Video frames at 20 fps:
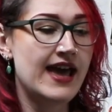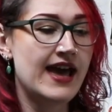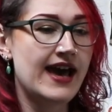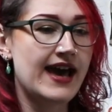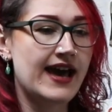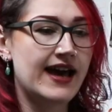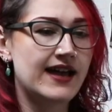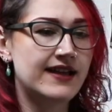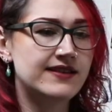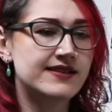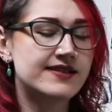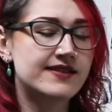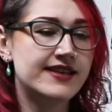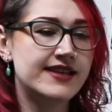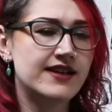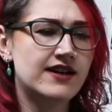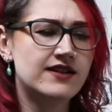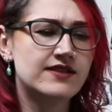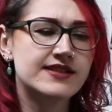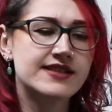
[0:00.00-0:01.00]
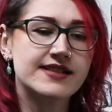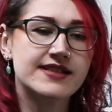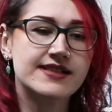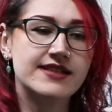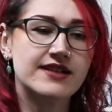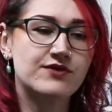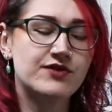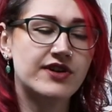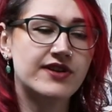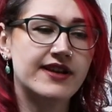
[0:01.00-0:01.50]
And the artists
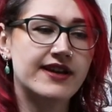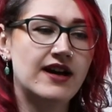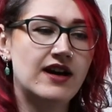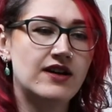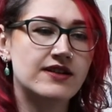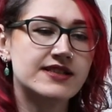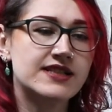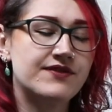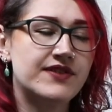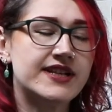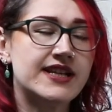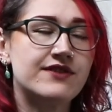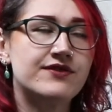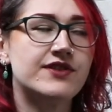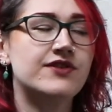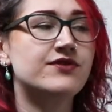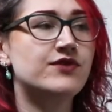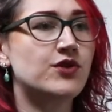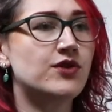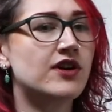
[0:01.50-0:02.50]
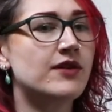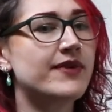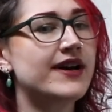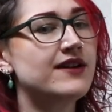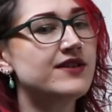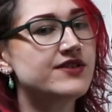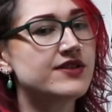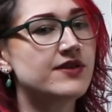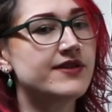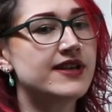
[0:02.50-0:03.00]
that run it asked if I'd ever thought
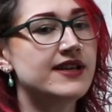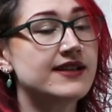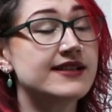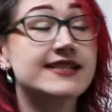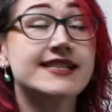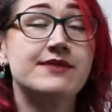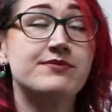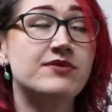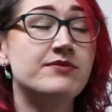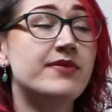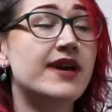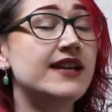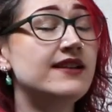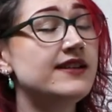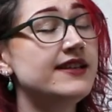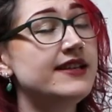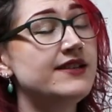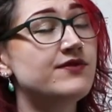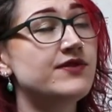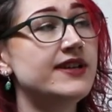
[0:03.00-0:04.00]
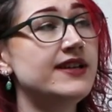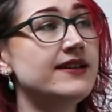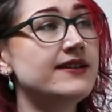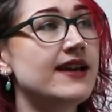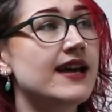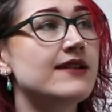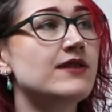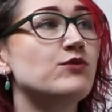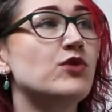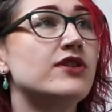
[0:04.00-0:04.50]
about doing a sip and paint
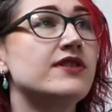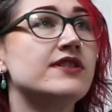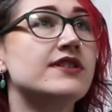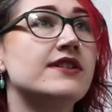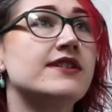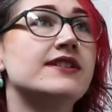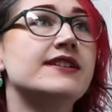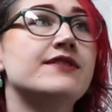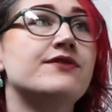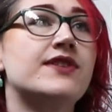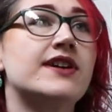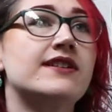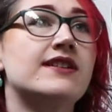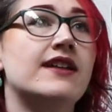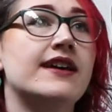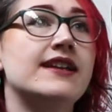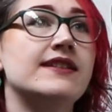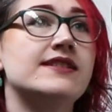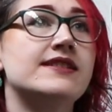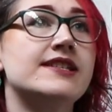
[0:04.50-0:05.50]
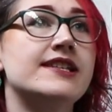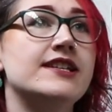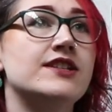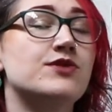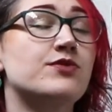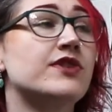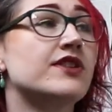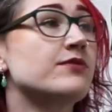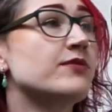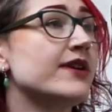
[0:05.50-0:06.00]
evening and wondered if I'd like to
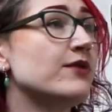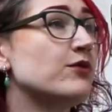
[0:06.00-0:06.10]
teach one of my